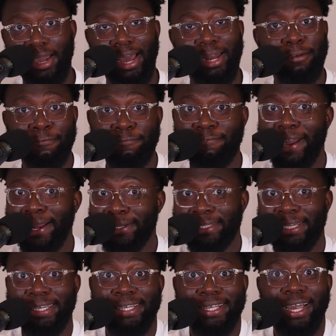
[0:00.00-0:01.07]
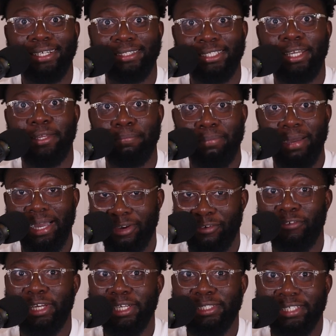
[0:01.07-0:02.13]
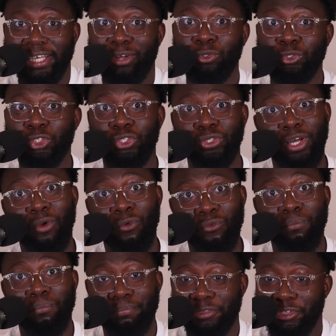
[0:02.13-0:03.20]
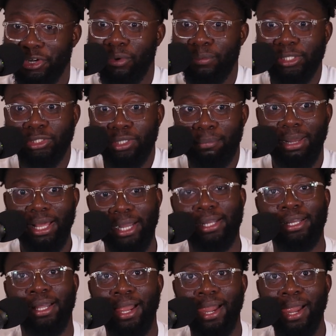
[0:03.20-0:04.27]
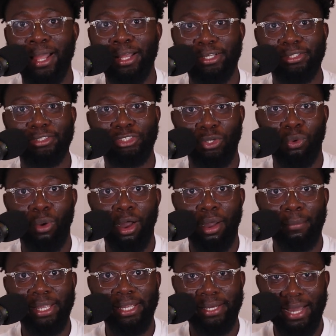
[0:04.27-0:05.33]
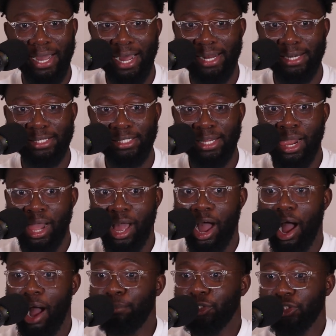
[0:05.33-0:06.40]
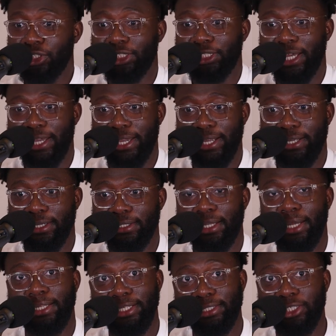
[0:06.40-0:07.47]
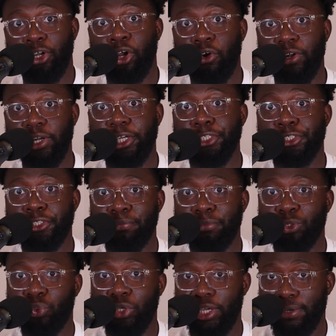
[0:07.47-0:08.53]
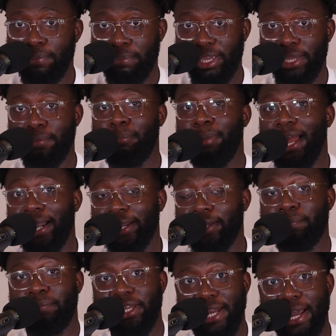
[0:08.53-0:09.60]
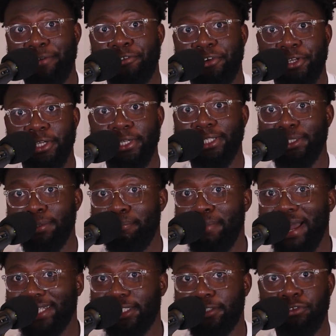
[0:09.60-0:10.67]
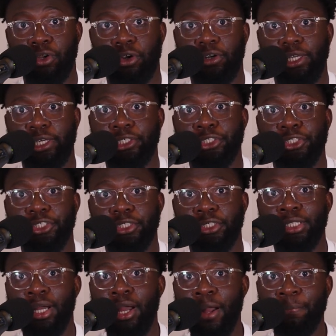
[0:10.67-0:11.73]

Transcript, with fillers: and the fact that he can't say it back really tells you that you know it's not black. Do you know what I mean? And I'm just saying that there's a correlation between being black and being African. There's a massive correlation,